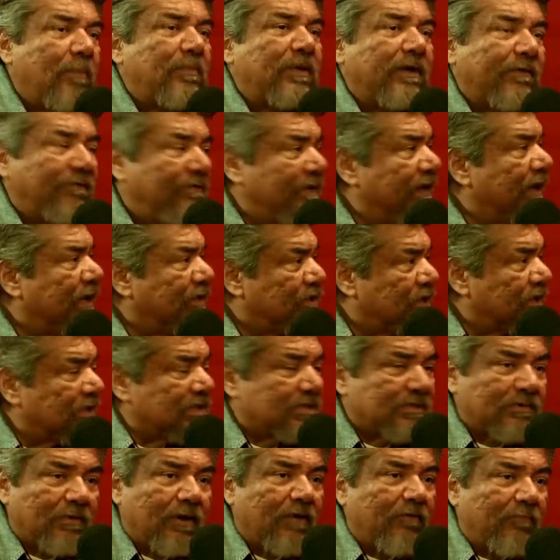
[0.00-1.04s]
me a
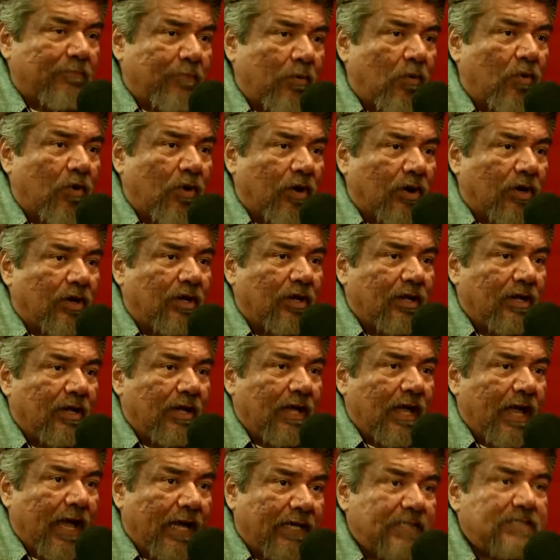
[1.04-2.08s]
VHS of porn,
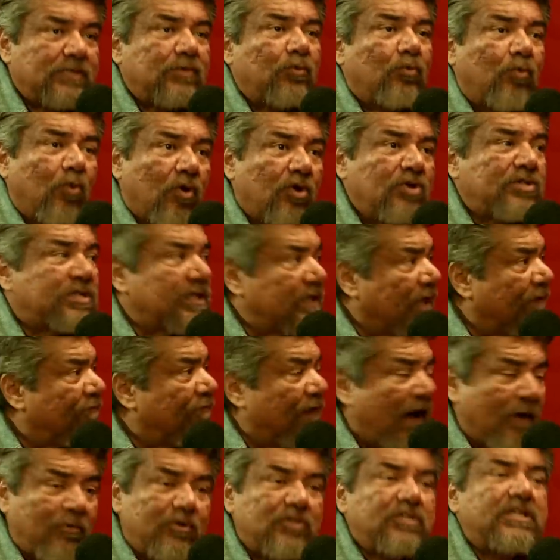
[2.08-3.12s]
and it's the worst thing that...
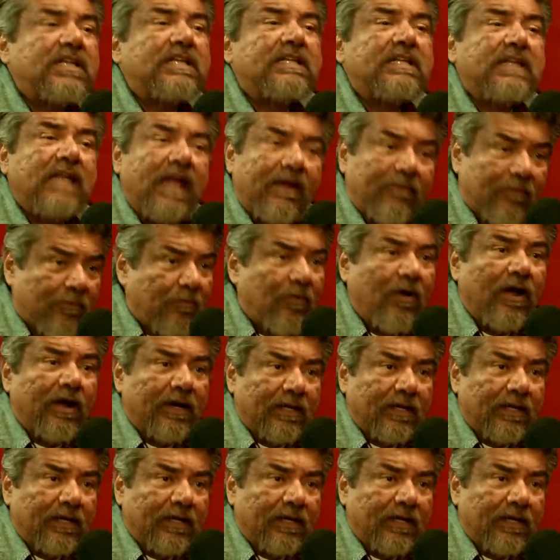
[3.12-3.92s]
I wish he'd never brought